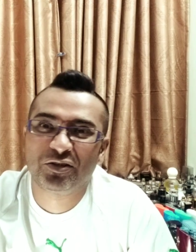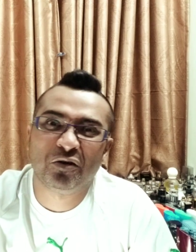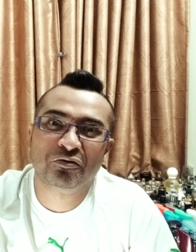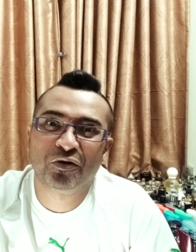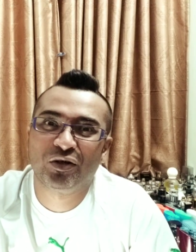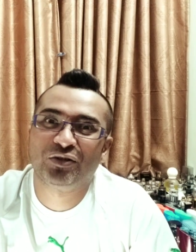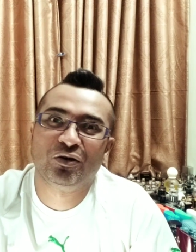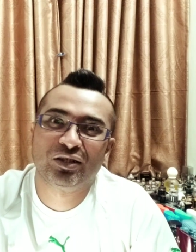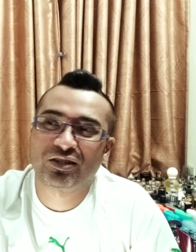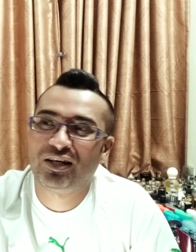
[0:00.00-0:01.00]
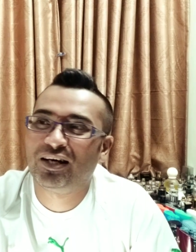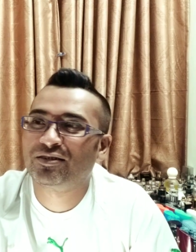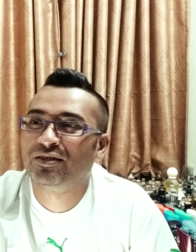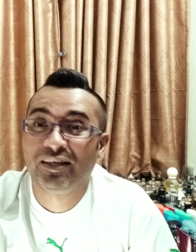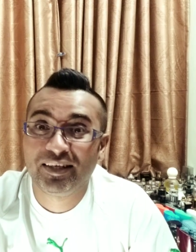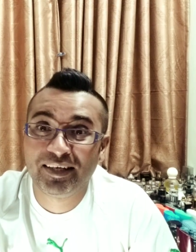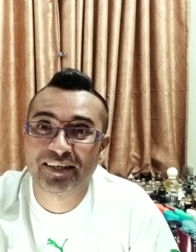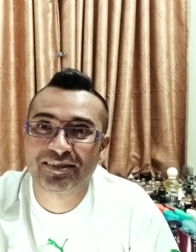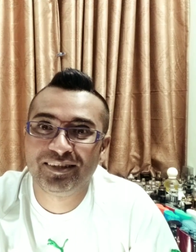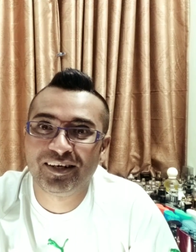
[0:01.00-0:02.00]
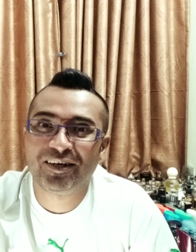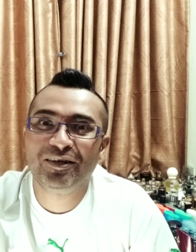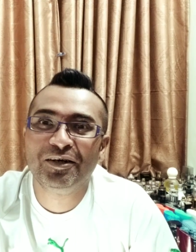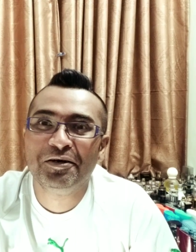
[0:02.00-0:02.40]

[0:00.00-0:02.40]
tom ford is always class yes they are